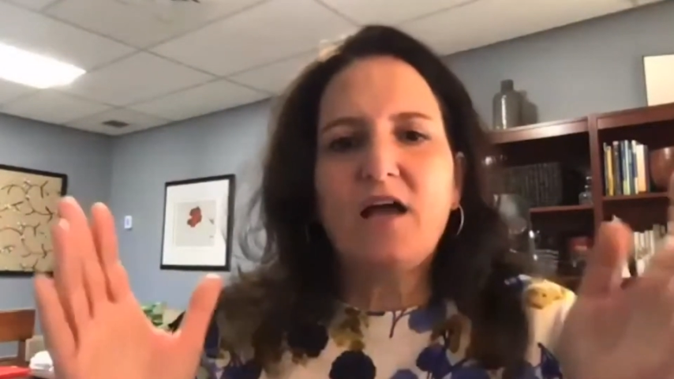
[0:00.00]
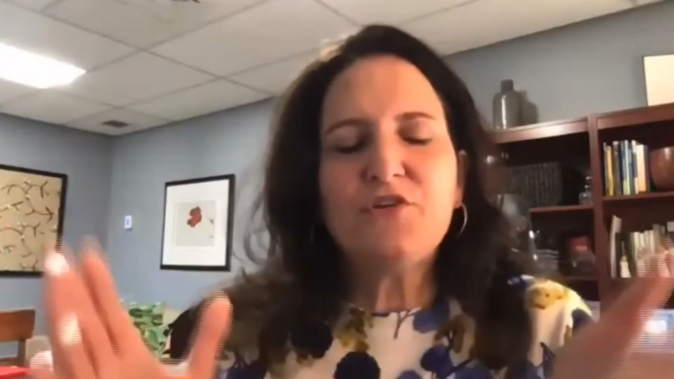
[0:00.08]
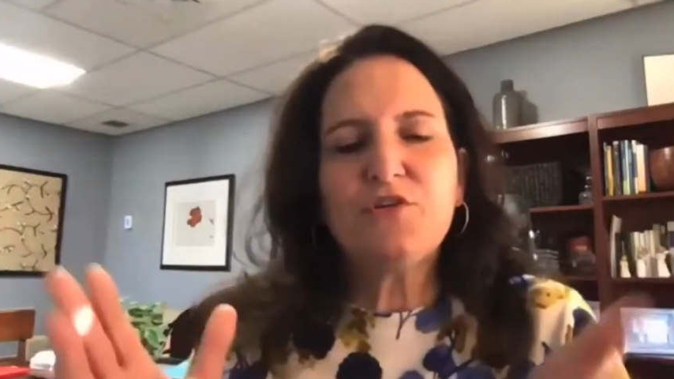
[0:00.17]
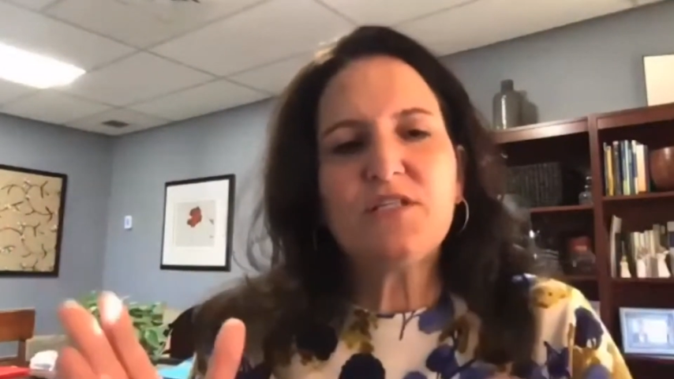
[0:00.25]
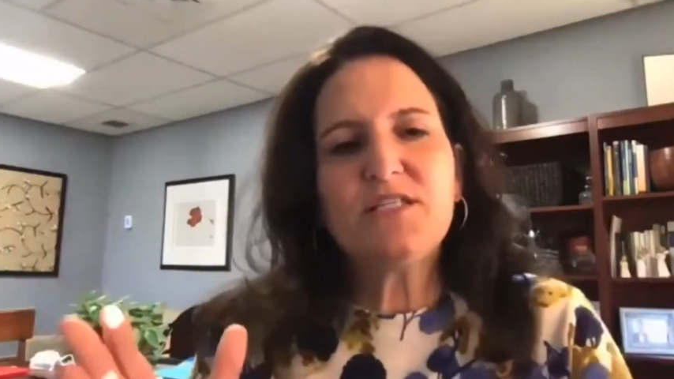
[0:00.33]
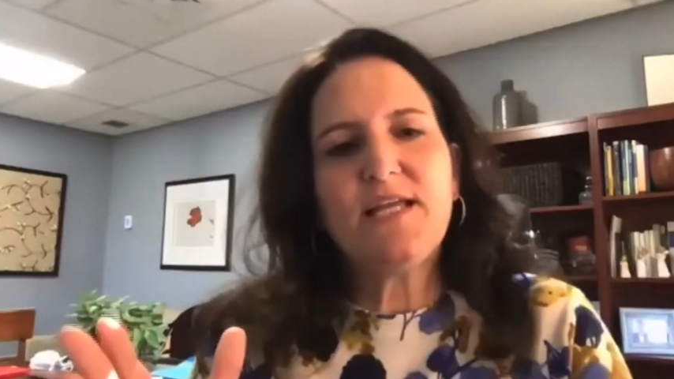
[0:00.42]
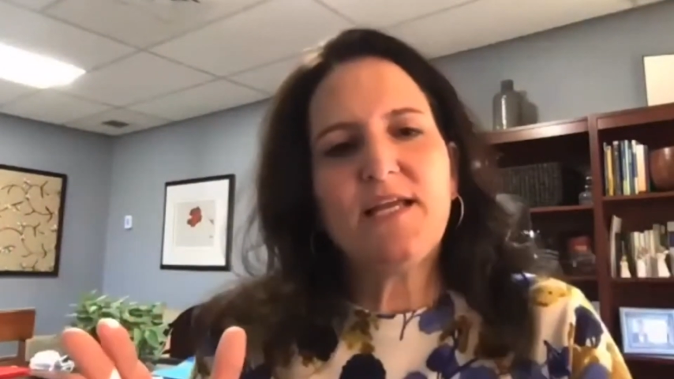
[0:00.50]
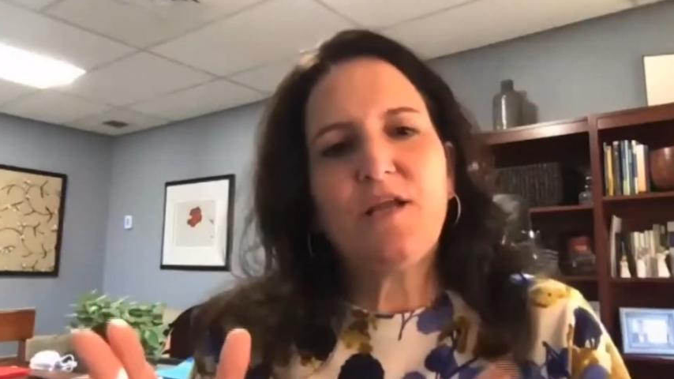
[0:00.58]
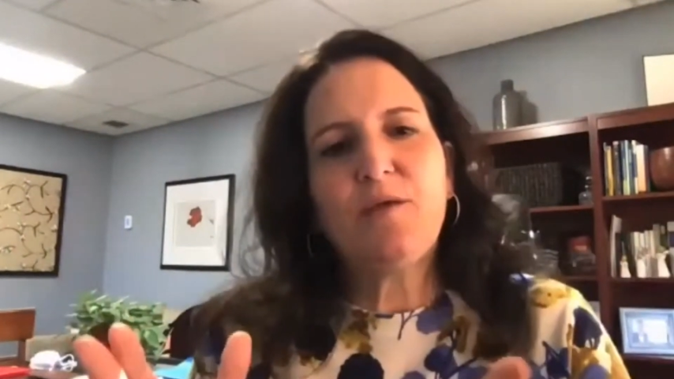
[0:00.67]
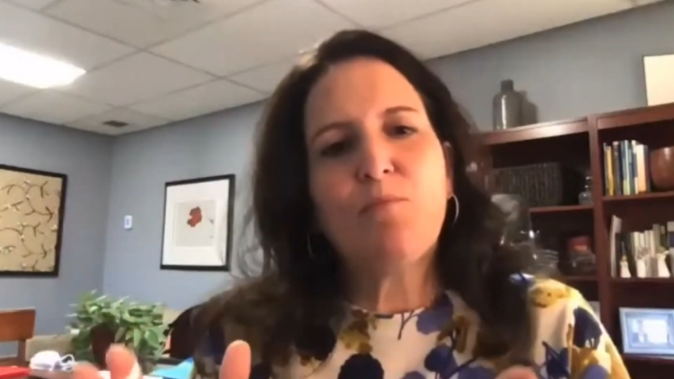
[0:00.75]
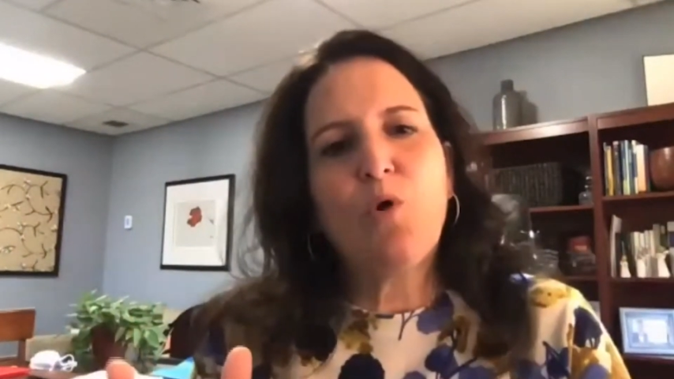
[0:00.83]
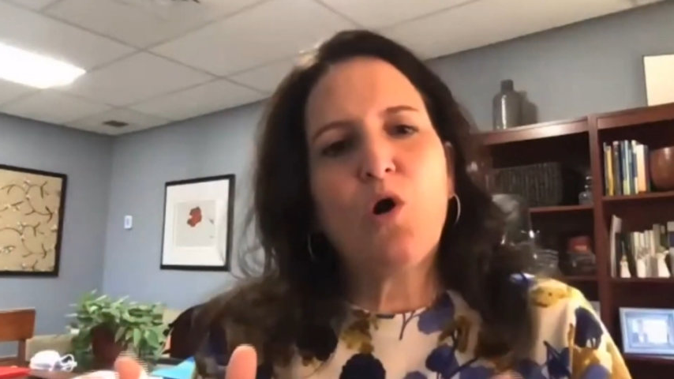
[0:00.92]

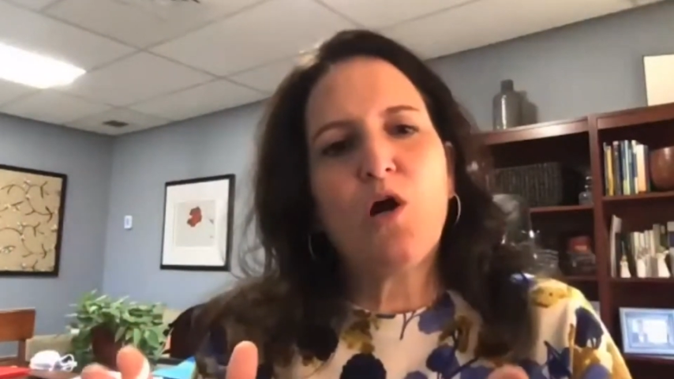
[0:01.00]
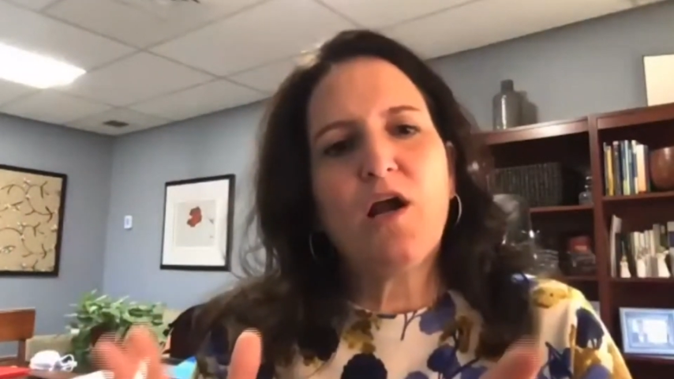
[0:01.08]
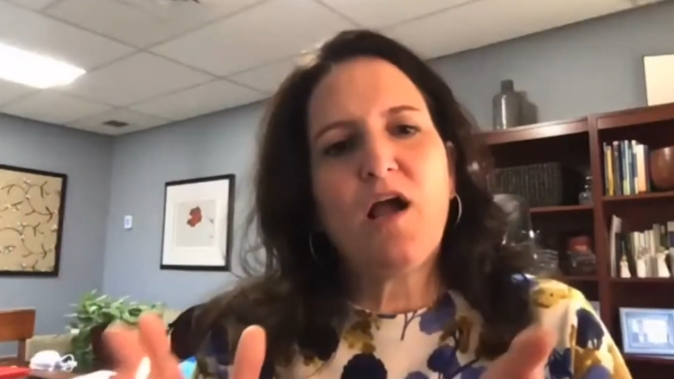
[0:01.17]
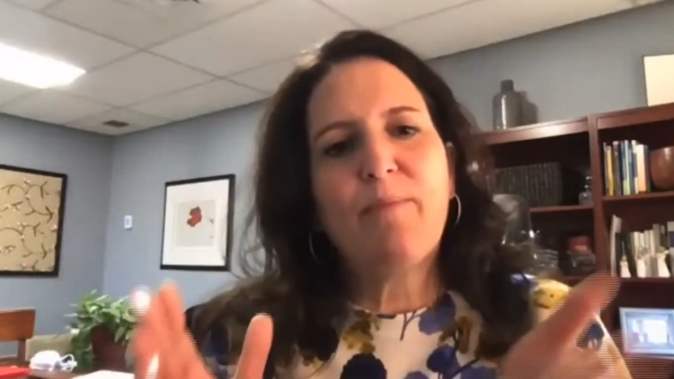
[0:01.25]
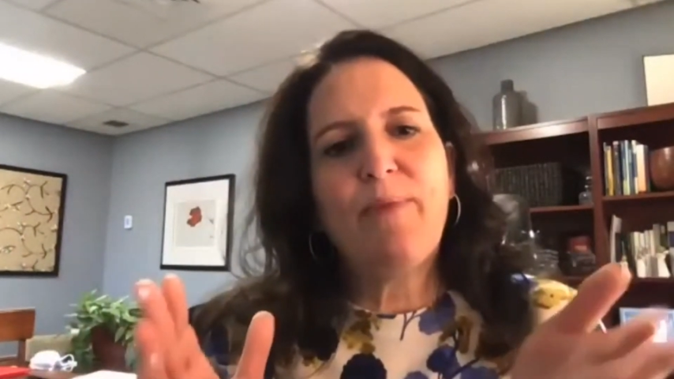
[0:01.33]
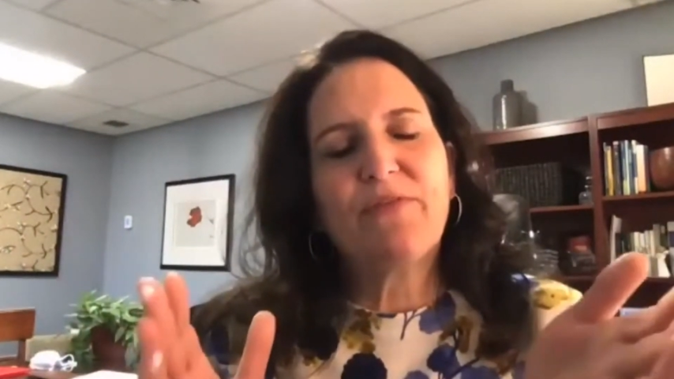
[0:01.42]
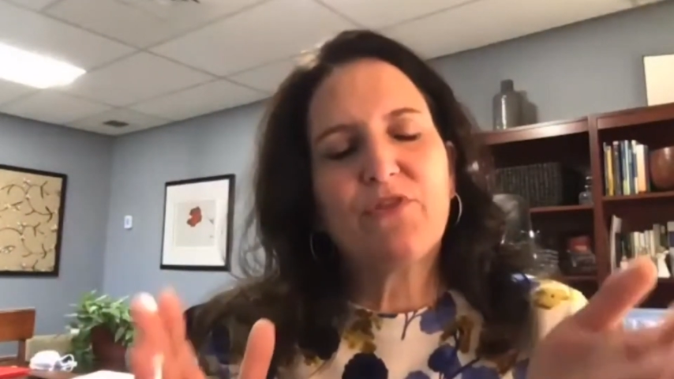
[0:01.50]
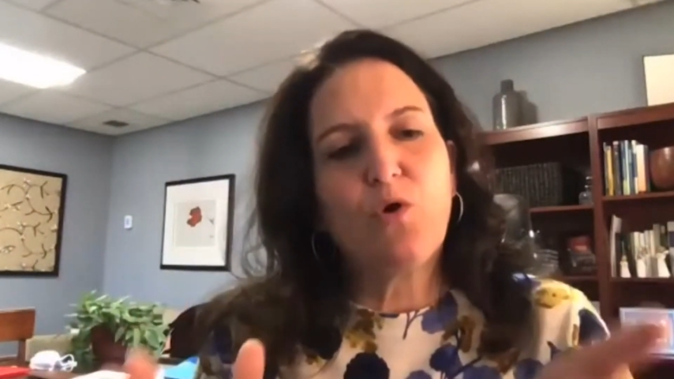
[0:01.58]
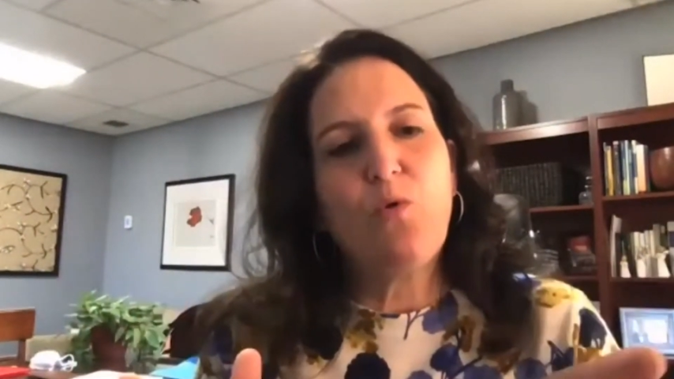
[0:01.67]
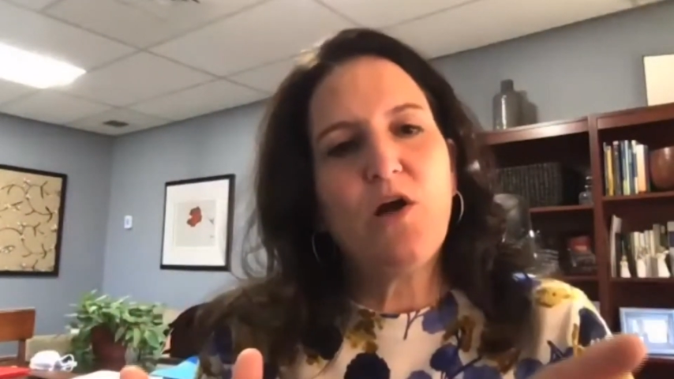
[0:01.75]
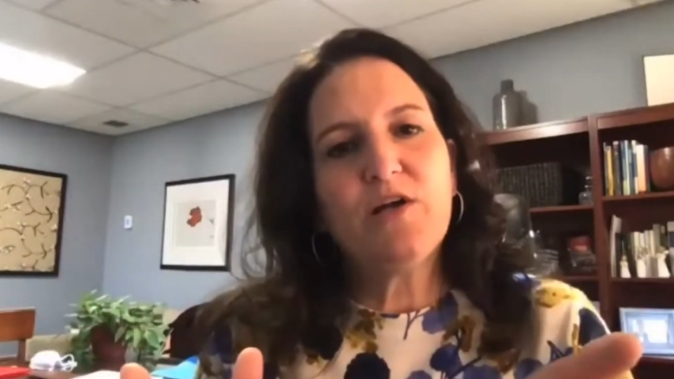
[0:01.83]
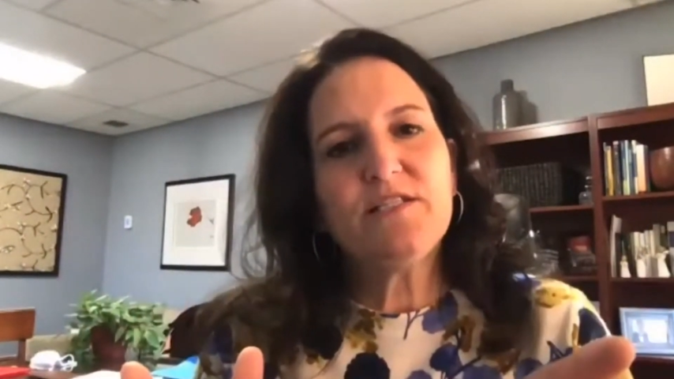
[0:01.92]
understanding more about the
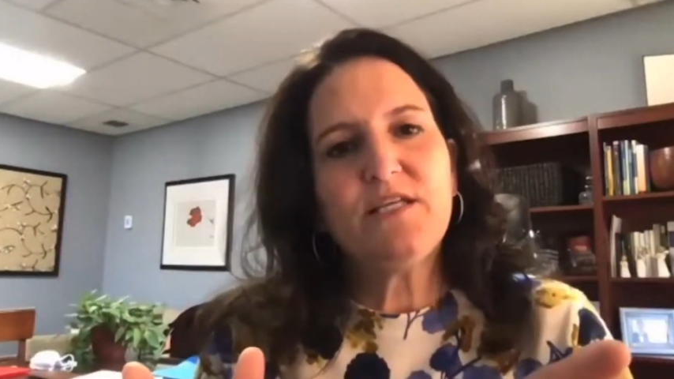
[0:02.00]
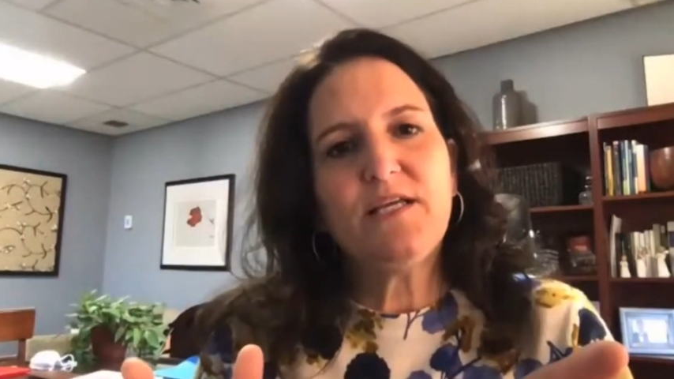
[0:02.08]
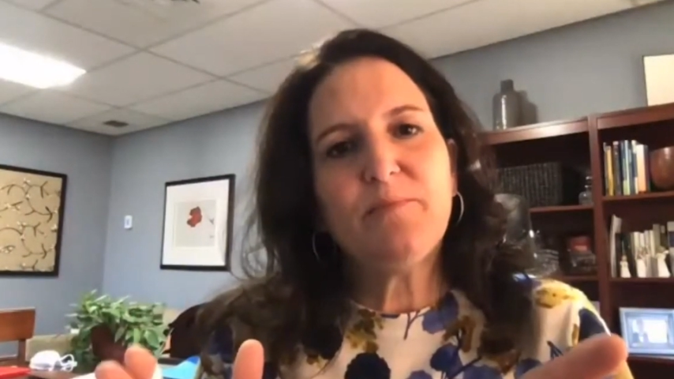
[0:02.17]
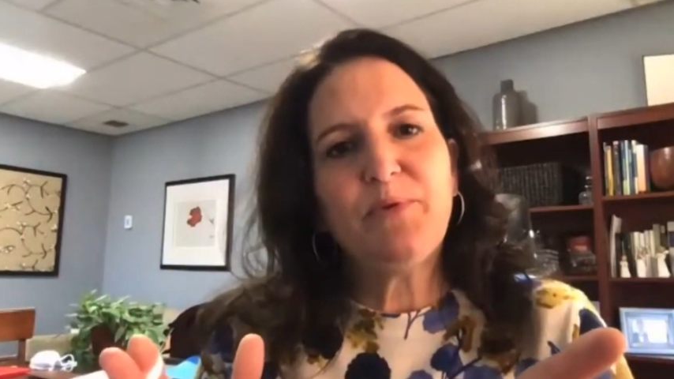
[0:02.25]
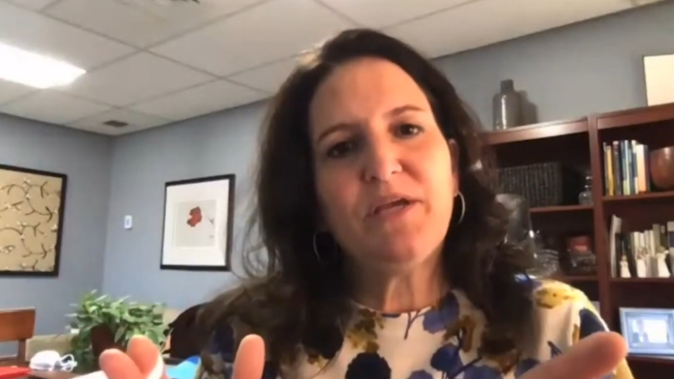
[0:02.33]
quarantine